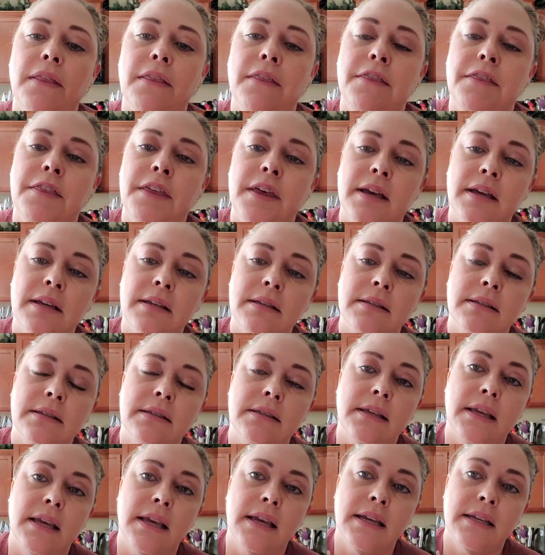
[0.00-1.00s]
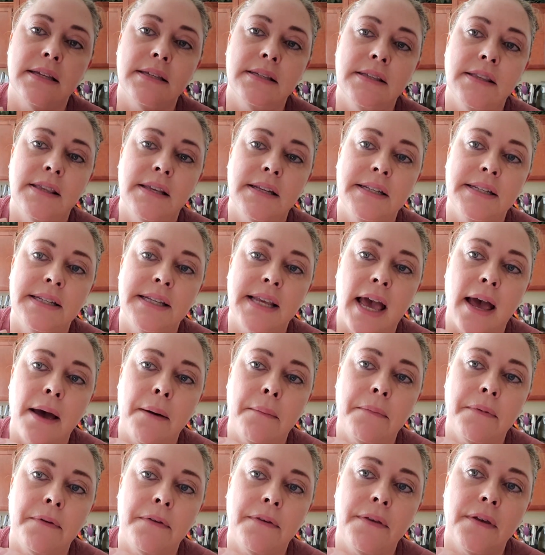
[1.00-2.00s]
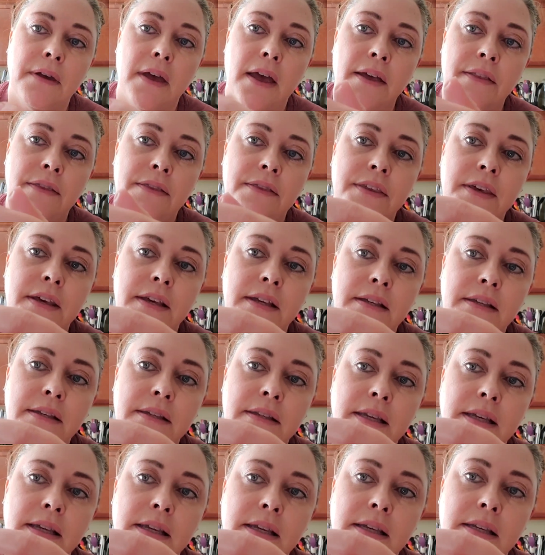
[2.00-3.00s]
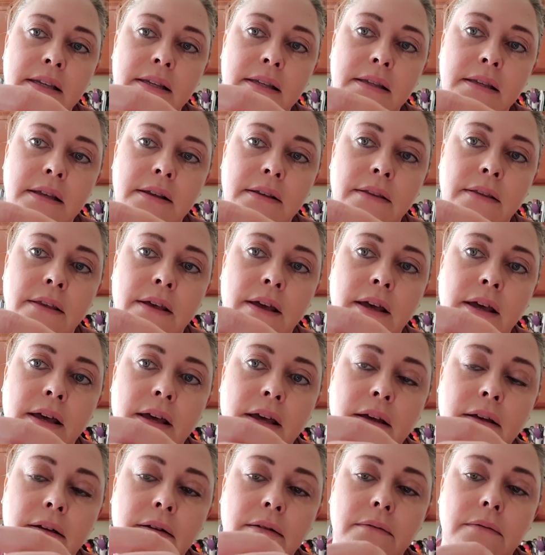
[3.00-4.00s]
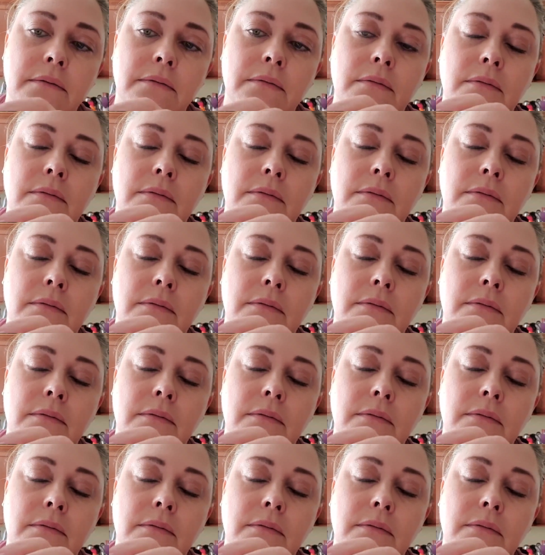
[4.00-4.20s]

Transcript: This is the depth. This is the